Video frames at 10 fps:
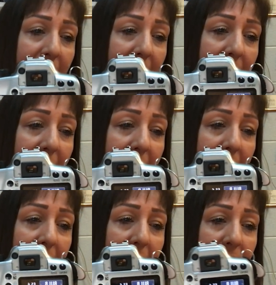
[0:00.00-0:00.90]
okay,
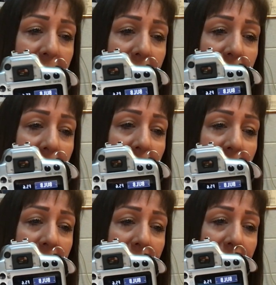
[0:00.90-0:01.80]
it looks a little
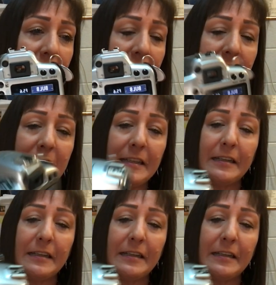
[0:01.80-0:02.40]
like this.